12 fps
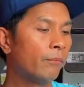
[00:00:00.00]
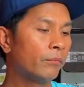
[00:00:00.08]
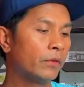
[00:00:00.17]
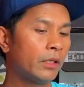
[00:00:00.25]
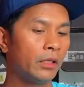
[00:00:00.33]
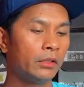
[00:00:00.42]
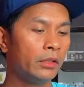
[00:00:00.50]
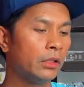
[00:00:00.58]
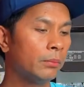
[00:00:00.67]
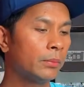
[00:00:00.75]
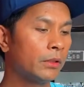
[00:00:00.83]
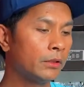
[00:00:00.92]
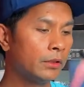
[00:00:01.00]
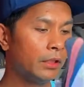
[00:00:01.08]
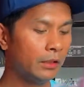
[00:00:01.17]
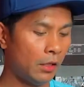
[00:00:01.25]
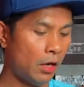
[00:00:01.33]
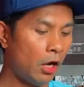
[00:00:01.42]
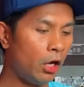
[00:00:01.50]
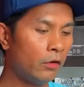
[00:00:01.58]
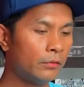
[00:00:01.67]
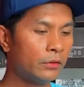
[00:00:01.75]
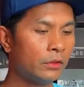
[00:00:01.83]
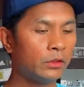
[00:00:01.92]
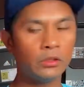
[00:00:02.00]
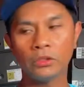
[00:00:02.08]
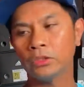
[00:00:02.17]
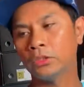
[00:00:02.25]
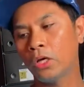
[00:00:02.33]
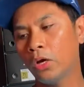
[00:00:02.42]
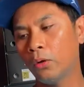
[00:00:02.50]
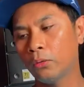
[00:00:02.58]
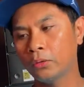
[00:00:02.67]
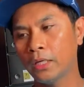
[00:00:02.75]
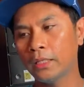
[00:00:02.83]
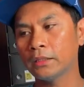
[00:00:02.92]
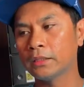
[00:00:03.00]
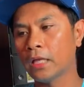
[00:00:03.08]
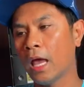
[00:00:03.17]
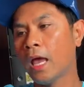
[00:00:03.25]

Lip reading: 30% off. So that's